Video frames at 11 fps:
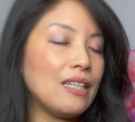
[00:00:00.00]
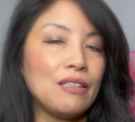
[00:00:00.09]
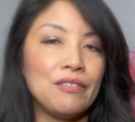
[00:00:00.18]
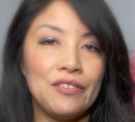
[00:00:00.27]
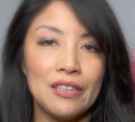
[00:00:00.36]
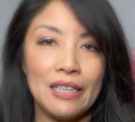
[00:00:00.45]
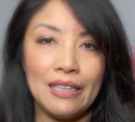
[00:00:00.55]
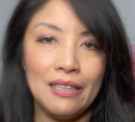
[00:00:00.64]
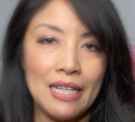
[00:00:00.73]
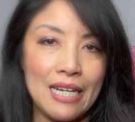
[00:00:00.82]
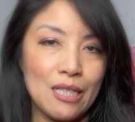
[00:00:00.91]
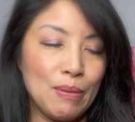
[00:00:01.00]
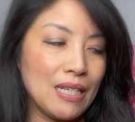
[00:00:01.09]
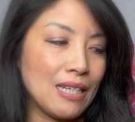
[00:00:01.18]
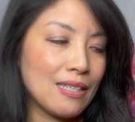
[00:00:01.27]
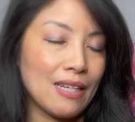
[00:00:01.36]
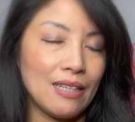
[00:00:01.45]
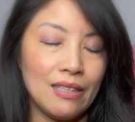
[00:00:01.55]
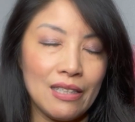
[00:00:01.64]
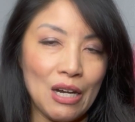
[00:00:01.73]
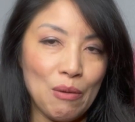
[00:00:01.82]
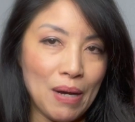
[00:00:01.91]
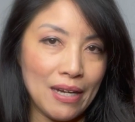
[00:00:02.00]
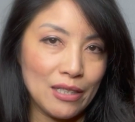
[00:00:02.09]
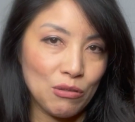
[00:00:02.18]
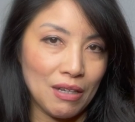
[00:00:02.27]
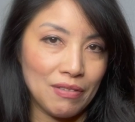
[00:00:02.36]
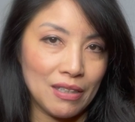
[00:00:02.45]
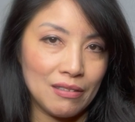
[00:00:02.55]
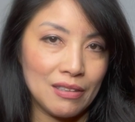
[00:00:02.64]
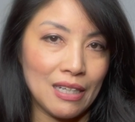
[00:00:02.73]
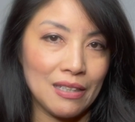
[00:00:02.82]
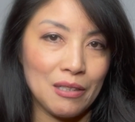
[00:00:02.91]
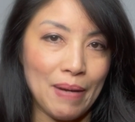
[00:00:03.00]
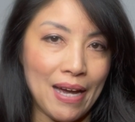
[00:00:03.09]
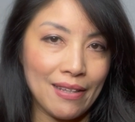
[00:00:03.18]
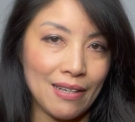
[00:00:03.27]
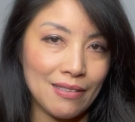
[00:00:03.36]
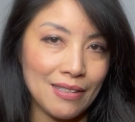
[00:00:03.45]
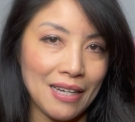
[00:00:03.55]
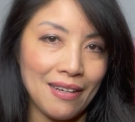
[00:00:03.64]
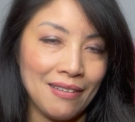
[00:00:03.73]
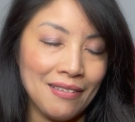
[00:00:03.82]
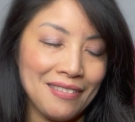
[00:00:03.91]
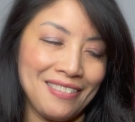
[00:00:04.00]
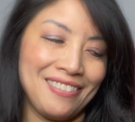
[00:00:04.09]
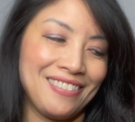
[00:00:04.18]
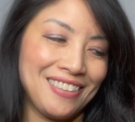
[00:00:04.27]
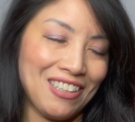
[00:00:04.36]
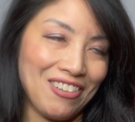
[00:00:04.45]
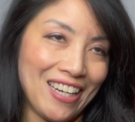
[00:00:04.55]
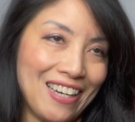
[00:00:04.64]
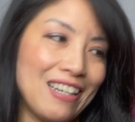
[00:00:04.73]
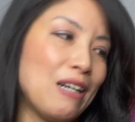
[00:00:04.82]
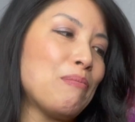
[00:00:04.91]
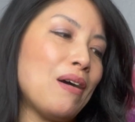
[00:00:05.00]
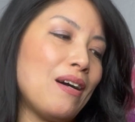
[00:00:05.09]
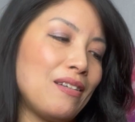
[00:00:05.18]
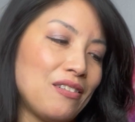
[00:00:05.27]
don't feel any less because I didn't go buy a $1,200 bag that day. Okay, I bought a